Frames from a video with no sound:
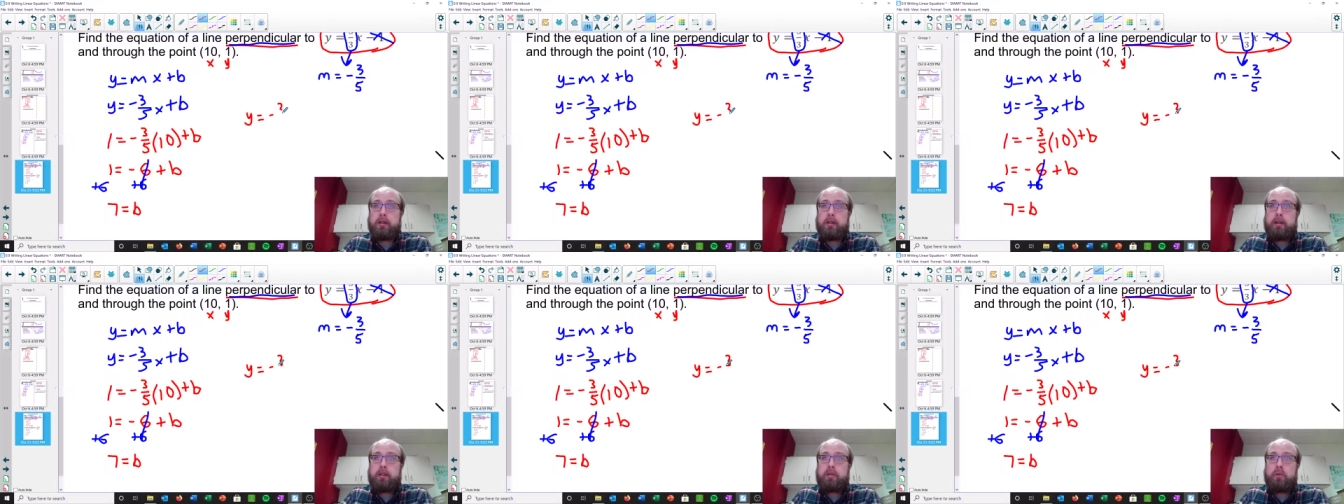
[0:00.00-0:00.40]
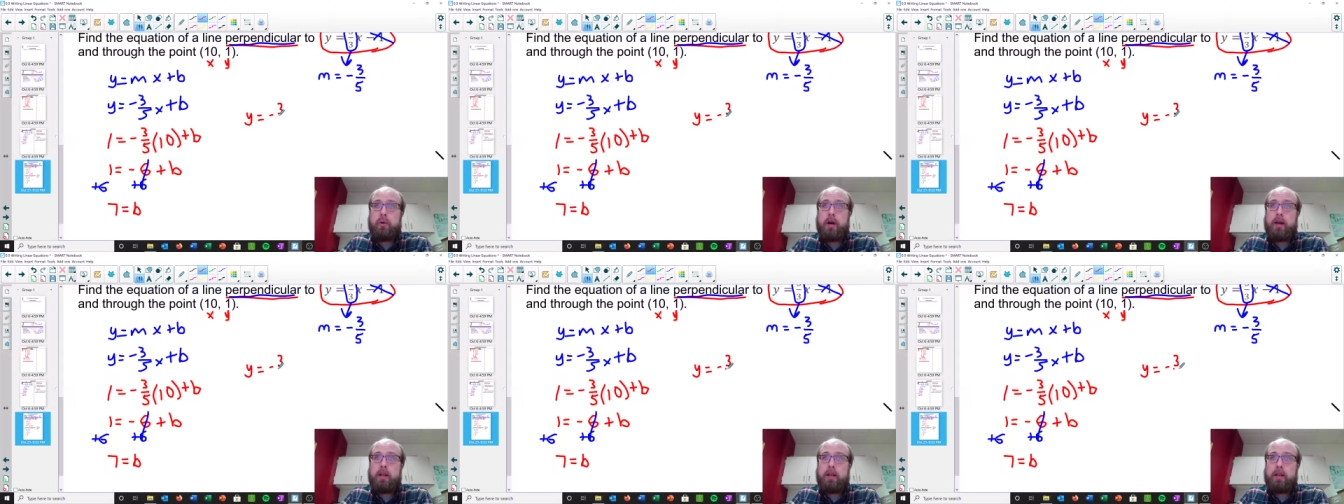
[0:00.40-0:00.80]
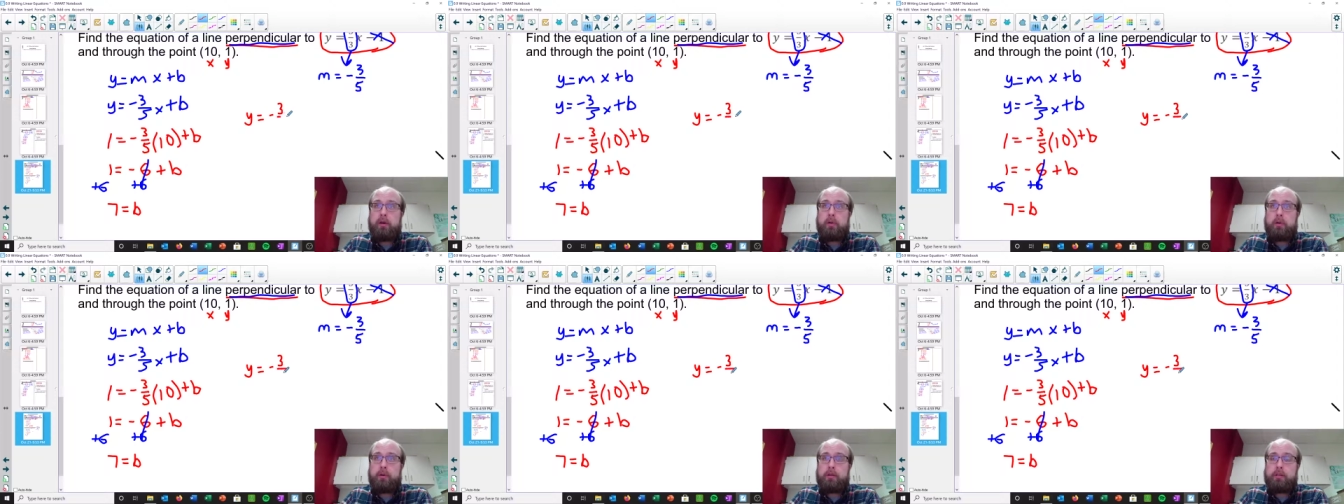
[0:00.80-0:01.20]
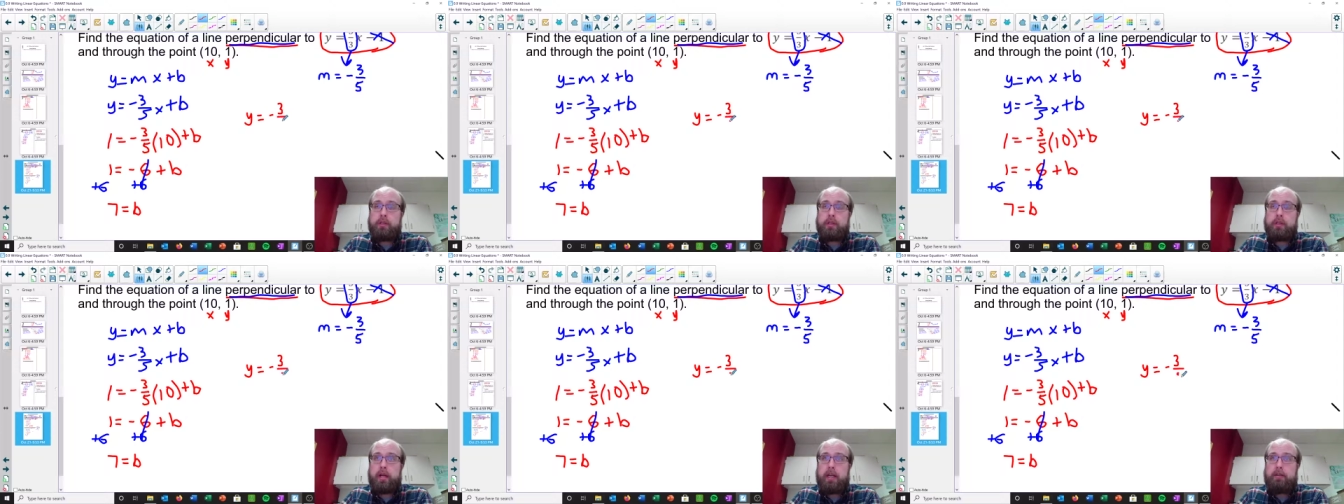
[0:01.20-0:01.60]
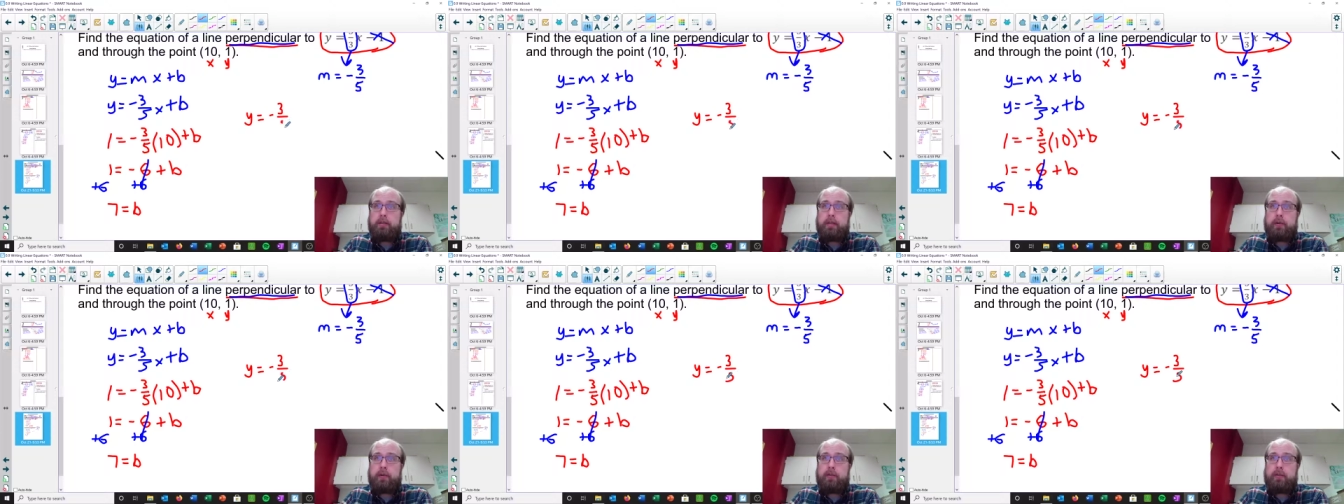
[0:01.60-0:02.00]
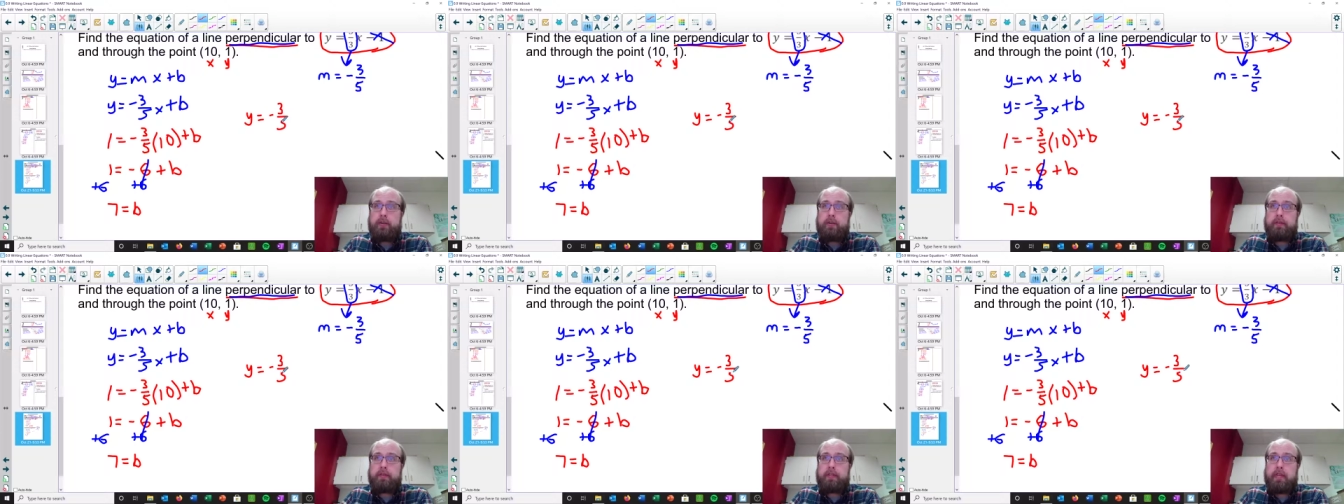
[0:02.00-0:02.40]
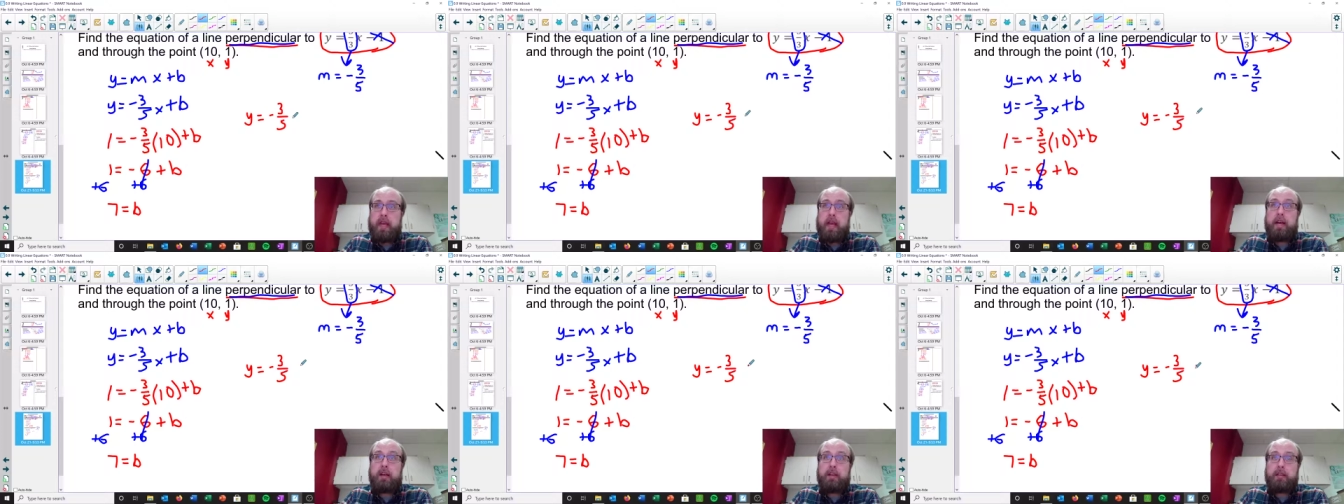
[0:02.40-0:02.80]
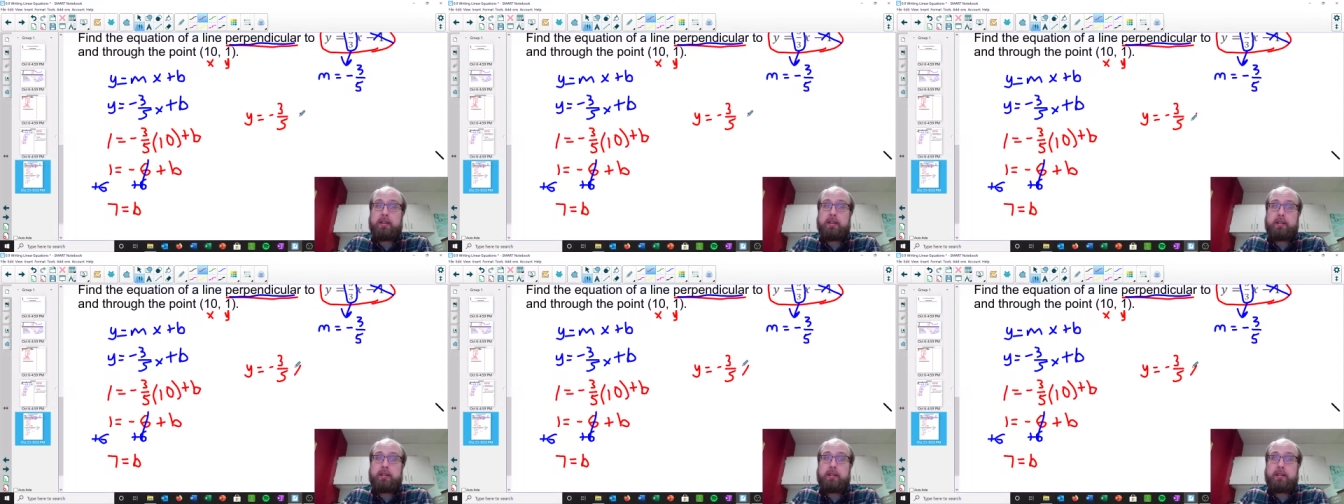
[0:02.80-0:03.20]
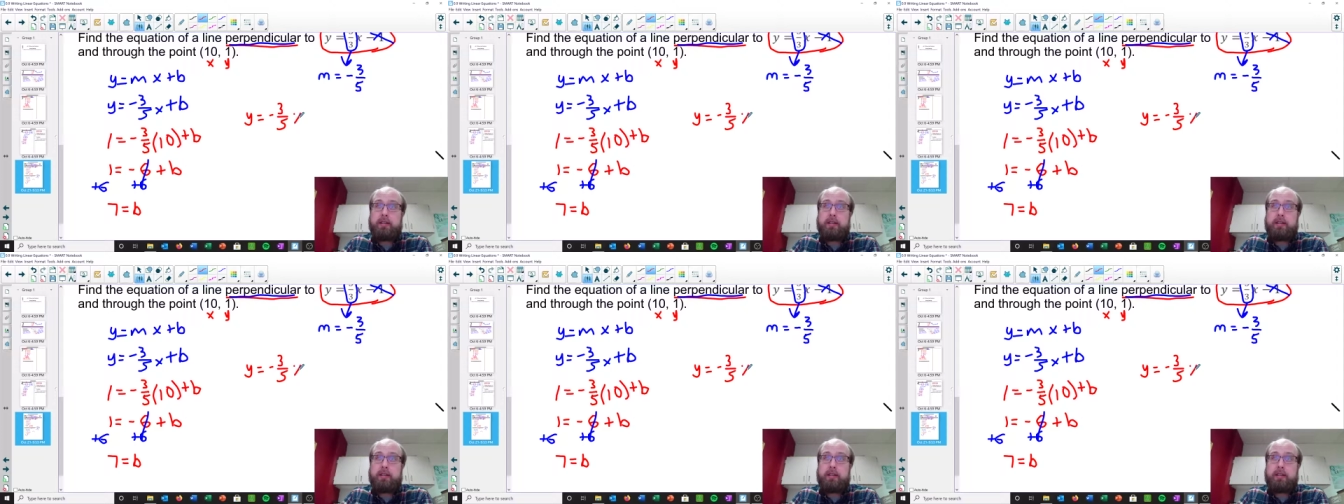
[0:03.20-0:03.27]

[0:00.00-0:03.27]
It's y equals negative 3 fifths x